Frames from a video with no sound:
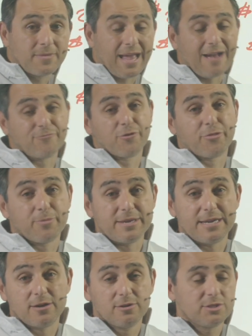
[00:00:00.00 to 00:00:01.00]
after 3
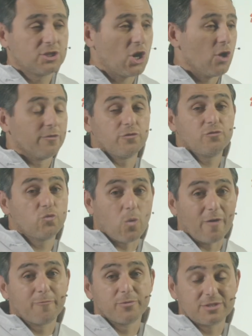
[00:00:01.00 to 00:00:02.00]
years, call it
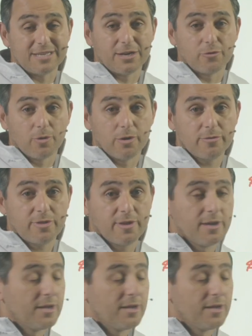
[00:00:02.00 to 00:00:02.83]
12% growth.